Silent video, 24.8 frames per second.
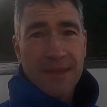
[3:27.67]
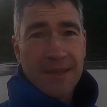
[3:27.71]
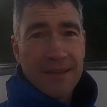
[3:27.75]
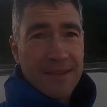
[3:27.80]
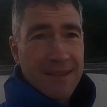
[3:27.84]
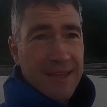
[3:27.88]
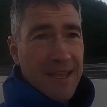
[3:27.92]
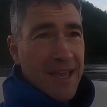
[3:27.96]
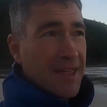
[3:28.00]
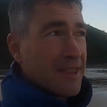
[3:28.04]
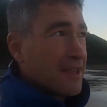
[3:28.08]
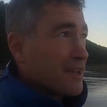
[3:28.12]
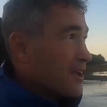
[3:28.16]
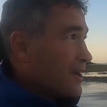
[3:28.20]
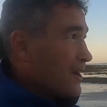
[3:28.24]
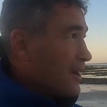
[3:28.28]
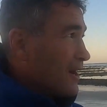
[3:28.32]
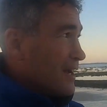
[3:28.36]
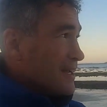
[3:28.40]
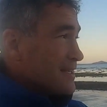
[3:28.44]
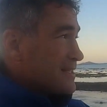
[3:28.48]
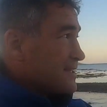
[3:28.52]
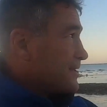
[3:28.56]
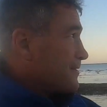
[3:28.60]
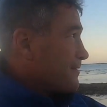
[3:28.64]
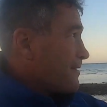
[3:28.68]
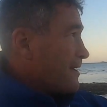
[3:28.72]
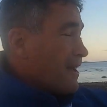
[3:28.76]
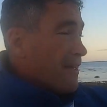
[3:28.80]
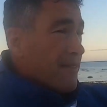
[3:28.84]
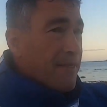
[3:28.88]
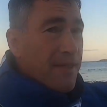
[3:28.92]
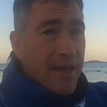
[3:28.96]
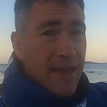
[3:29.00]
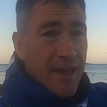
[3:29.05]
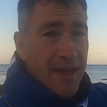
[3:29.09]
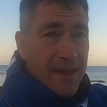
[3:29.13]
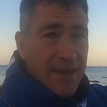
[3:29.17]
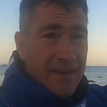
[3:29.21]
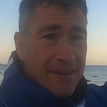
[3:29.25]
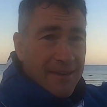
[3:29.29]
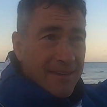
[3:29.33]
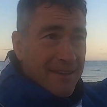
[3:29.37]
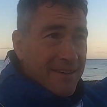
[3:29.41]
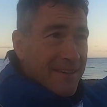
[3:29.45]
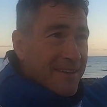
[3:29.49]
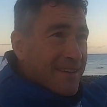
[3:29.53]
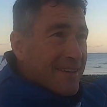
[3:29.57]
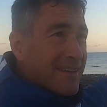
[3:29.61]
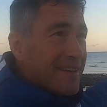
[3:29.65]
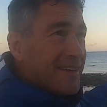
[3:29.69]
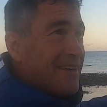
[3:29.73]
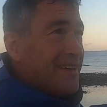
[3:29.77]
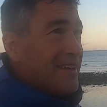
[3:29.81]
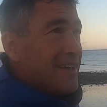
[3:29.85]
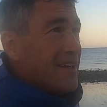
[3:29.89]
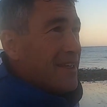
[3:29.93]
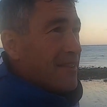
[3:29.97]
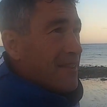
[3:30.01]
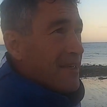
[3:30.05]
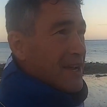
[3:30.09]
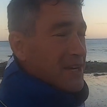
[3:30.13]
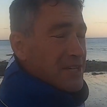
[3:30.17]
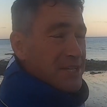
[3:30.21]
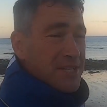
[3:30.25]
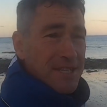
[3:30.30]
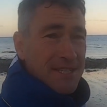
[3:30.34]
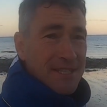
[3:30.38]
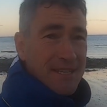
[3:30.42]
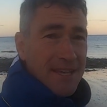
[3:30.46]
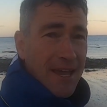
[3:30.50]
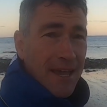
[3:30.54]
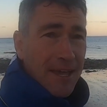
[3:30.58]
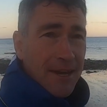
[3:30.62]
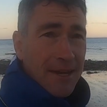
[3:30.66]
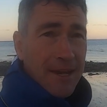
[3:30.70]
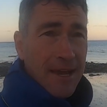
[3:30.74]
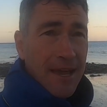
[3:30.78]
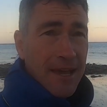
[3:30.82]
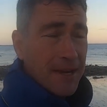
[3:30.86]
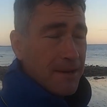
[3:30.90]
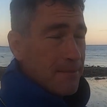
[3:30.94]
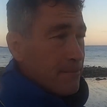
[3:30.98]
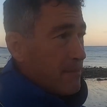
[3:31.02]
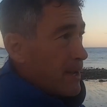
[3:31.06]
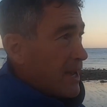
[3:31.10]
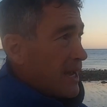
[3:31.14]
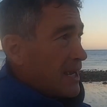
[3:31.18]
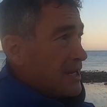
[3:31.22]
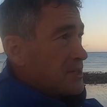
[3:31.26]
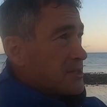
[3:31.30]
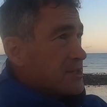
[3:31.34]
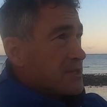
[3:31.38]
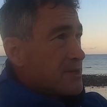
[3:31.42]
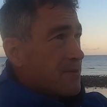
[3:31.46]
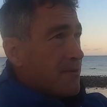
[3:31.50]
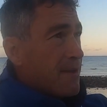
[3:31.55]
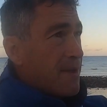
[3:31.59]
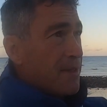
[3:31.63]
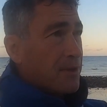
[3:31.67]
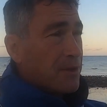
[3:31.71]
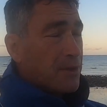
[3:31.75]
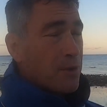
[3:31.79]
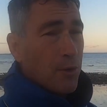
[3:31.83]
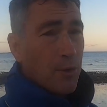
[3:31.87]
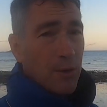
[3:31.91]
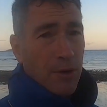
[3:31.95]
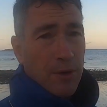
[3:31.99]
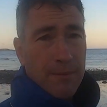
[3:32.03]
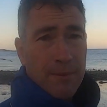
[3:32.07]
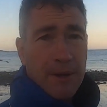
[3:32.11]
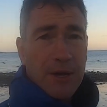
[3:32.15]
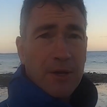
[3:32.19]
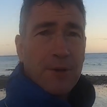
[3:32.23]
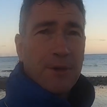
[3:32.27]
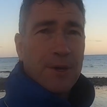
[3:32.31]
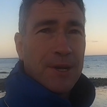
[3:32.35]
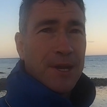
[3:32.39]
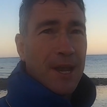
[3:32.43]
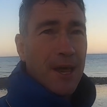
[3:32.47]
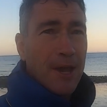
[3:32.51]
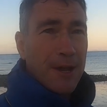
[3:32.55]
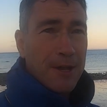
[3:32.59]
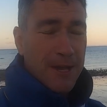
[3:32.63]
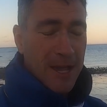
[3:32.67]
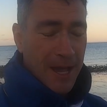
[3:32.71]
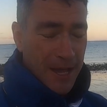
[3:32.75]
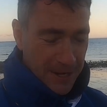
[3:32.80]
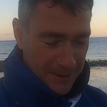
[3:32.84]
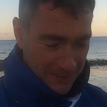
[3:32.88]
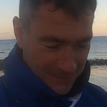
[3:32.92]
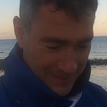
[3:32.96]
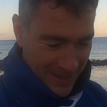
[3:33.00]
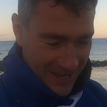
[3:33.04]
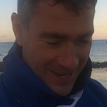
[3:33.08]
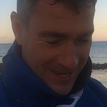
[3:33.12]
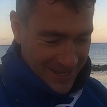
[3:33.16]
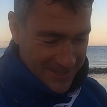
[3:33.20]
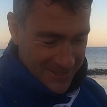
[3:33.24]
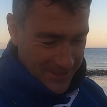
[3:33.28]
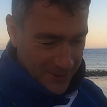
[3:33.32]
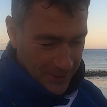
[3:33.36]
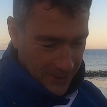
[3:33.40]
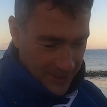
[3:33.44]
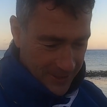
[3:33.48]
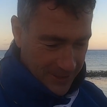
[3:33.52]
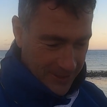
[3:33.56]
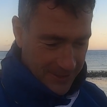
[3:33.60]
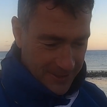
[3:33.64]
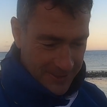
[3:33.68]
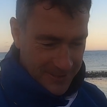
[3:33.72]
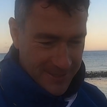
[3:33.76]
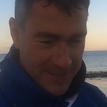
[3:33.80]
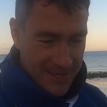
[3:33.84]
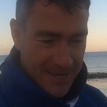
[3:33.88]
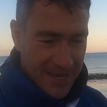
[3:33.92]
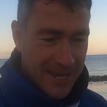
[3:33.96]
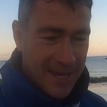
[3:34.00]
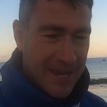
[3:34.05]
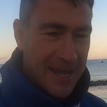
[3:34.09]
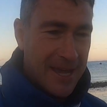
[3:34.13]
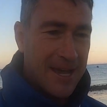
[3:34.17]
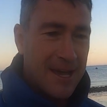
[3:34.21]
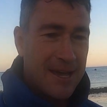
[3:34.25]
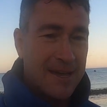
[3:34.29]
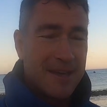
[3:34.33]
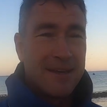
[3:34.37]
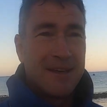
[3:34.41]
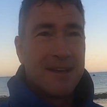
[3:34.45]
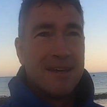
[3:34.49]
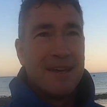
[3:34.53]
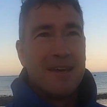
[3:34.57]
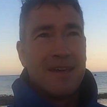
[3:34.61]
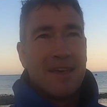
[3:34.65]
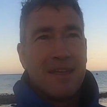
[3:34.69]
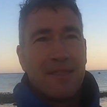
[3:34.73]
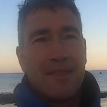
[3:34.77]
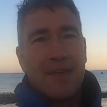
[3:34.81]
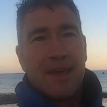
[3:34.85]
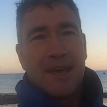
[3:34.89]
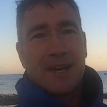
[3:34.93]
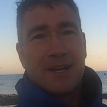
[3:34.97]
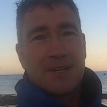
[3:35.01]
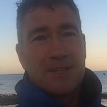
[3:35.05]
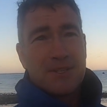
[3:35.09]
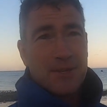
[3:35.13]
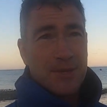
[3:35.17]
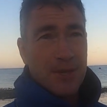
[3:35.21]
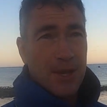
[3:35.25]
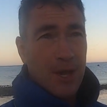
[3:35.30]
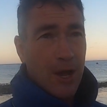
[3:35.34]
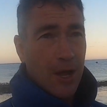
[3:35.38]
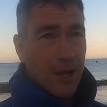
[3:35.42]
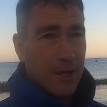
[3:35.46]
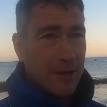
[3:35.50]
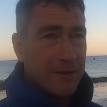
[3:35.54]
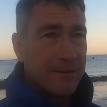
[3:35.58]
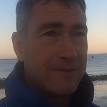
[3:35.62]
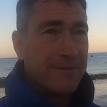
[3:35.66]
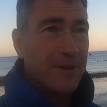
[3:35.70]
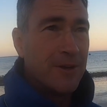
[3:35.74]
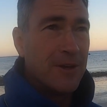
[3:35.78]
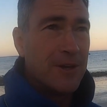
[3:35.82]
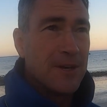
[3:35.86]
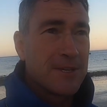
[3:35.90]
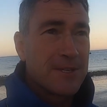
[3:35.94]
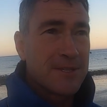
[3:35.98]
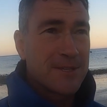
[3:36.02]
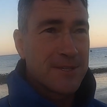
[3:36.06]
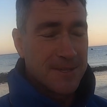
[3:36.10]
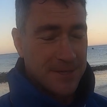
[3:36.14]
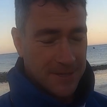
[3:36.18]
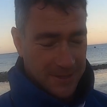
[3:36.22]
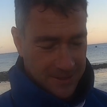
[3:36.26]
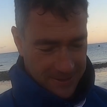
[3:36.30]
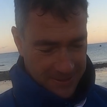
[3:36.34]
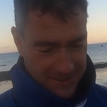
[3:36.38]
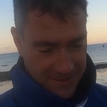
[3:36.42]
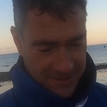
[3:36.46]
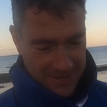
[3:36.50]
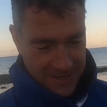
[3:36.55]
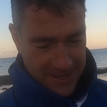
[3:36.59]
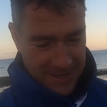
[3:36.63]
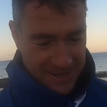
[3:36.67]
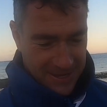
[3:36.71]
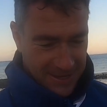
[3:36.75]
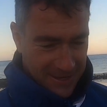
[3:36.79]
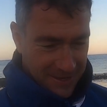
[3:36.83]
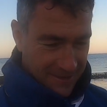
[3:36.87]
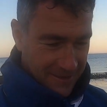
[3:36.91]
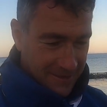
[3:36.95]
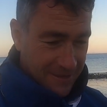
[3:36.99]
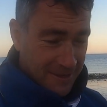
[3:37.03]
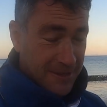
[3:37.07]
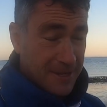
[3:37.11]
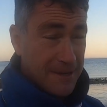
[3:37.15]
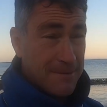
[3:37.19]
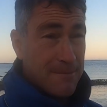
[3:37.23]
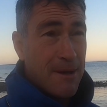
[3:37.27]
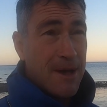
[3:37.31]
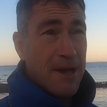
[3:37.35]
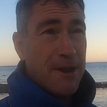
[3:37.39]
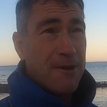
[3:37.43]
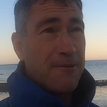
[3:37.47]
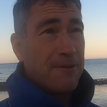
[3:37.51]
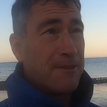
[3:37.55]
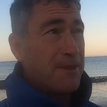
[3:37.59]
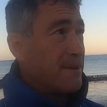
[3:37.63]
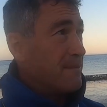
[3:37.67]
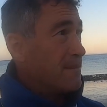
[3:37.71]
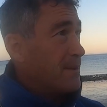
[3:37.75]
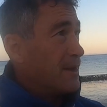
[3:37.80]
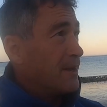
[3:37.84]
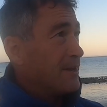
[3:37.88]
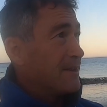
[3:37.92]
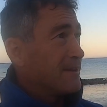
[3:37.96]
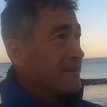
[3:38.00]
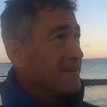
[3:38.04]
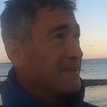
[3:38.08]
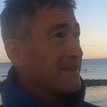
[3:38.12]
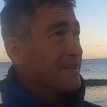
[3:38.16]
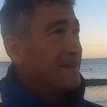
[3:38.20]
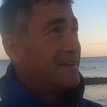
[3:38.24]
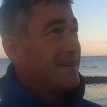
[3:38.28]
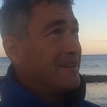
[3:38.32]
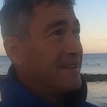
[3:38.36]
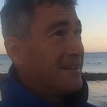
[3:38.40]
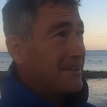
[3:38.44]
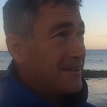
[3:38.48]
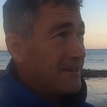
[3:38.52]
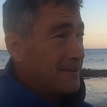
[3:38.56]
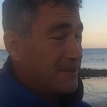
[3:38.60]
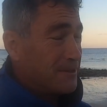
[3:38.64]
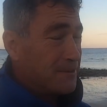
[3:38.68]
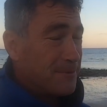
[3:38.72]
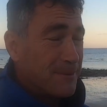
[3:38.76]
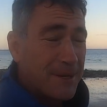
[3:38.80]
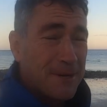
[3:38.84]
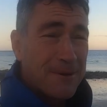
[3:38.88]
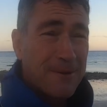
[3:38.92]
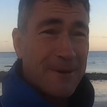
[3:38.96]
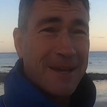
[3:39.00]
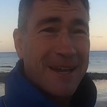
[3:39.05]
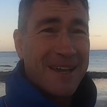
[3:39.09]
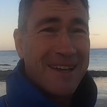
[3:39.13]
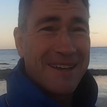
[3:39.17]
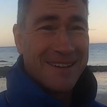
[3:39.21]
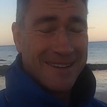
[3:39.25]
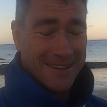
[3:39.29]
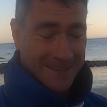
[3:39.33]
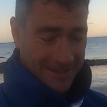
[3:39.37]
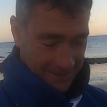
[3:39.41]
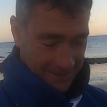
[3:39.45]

The other guys that are out there, they actually stayed at a bay just around the corner, but I couldn't locate them last night because they got to the island first. They got a motor on their boat. They're a little bit quicker.